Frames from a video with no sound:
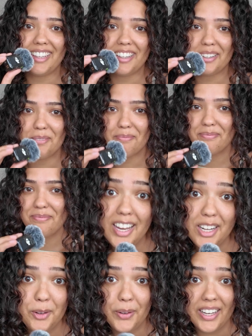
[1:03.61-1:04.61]
ate them.
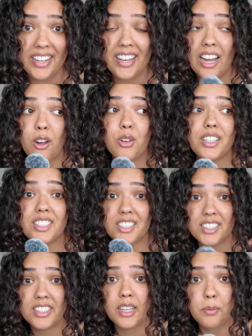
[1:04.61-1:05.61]
Anyway, now
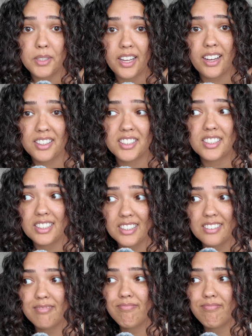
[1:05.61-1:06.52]
it's time to actually